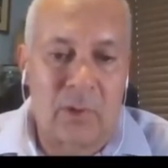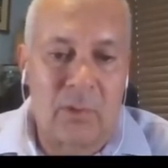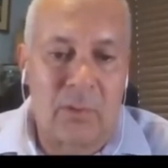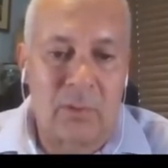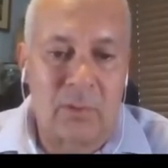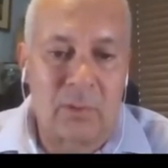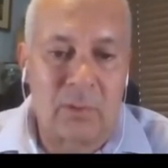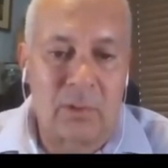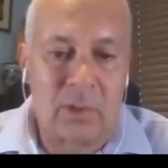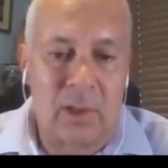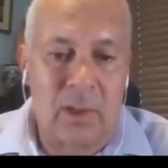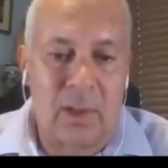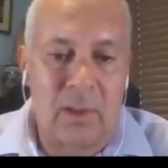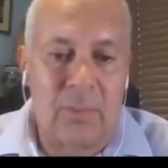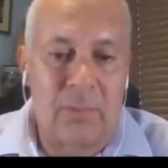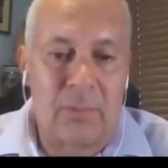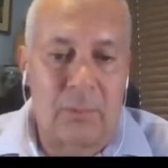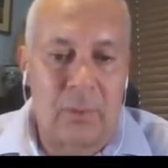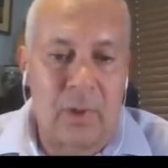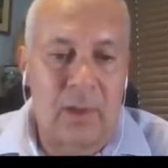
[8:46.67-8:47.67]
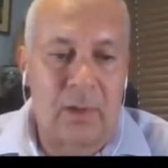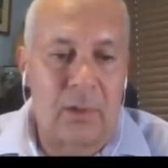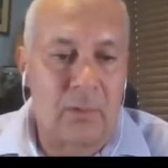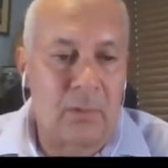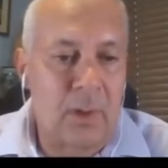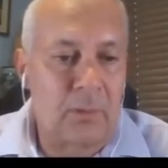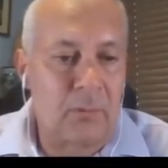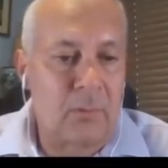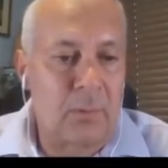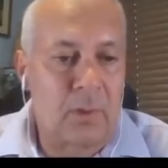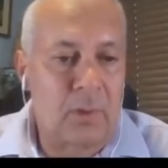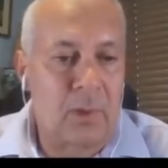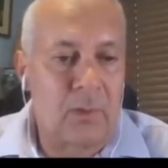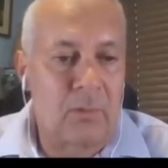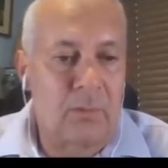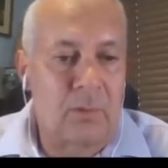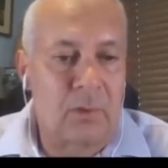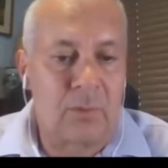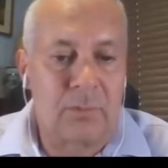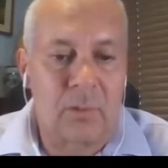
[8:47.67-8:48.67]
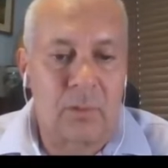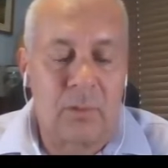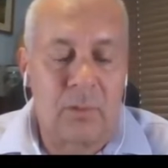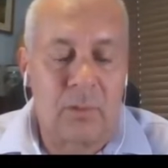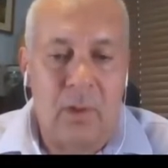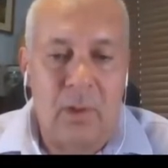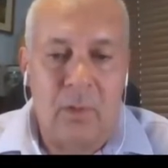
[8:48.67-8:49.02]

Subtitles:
gold and 300 grams per ton silver.